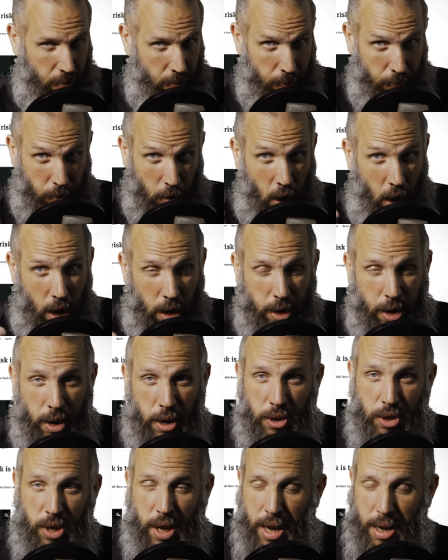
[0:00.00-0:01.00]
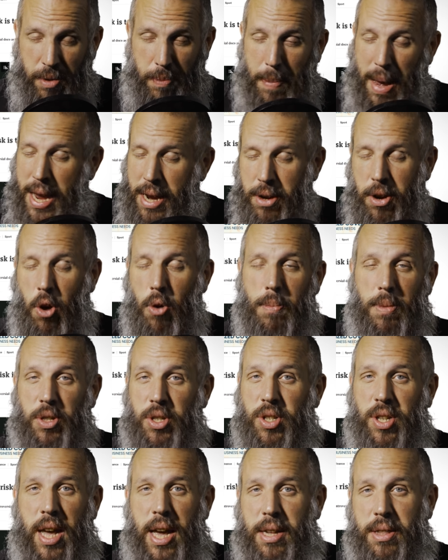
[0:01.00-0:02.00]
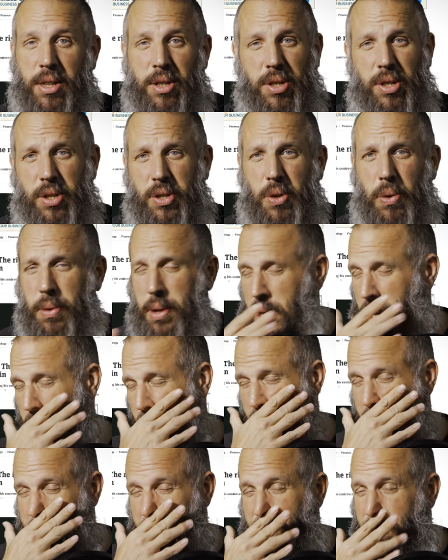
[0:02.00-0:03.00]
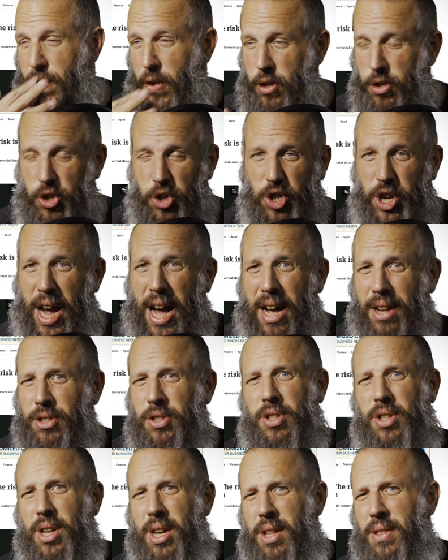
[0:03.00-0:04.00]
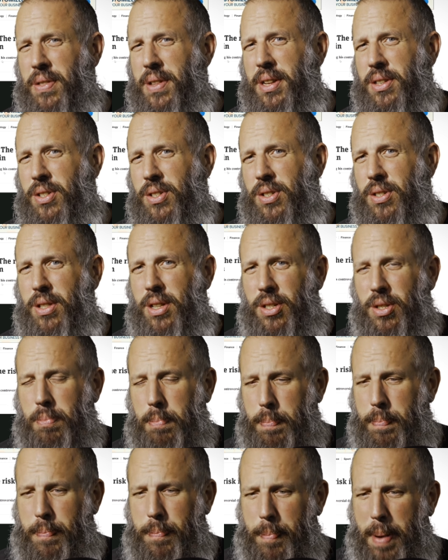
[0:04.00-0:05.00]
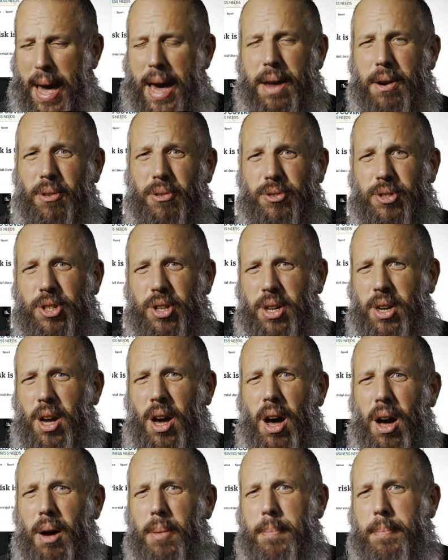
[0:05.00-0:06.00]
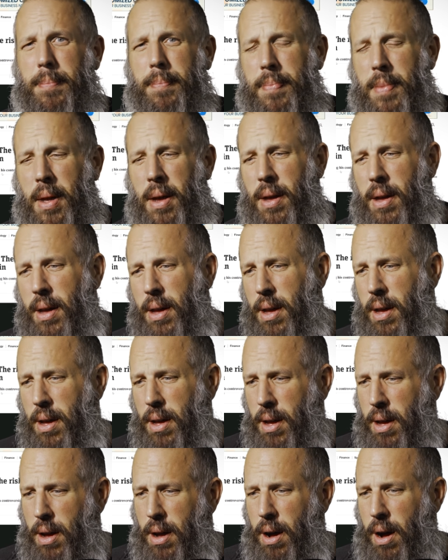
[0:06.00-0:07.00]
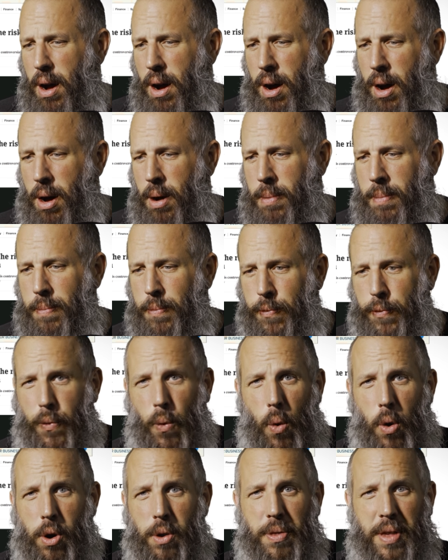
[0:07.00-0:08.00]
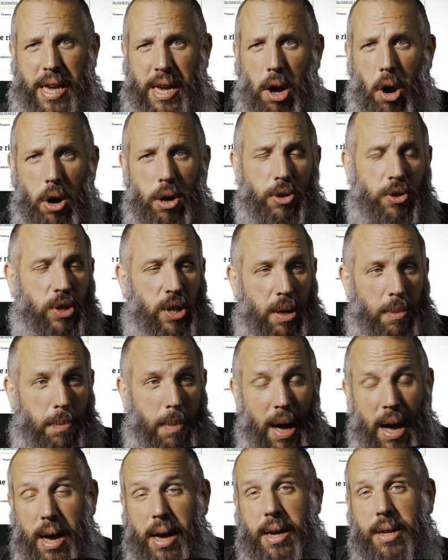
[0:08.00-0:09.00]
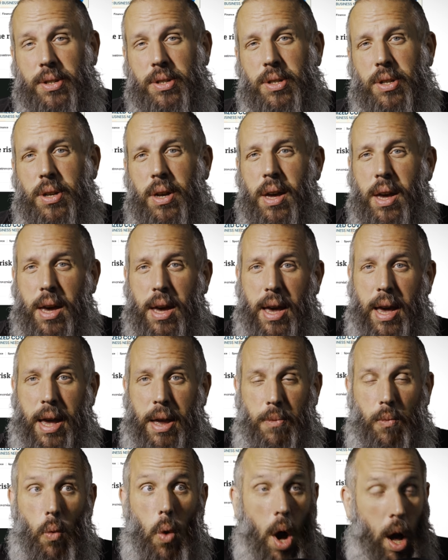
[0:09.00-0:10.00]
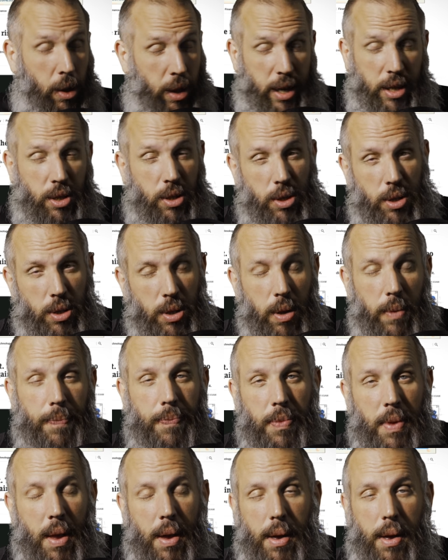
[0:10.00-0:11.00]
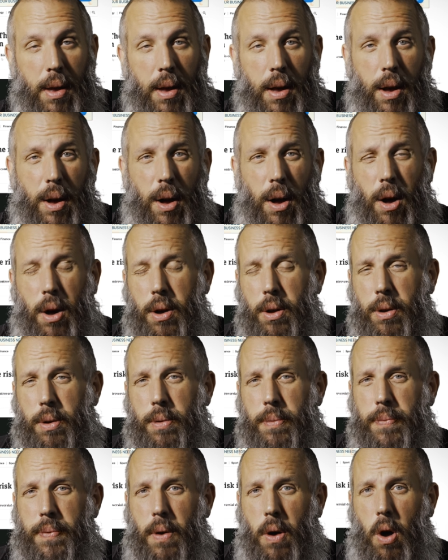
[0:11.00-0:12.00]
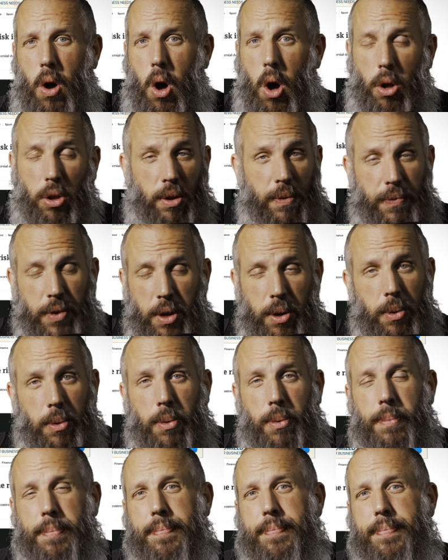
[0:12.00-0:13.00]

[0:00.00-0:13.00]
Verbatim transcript: vloggers and make no mistake this is only like the first shots in this this battle to come um, for the hearts and minds and wallets of all of you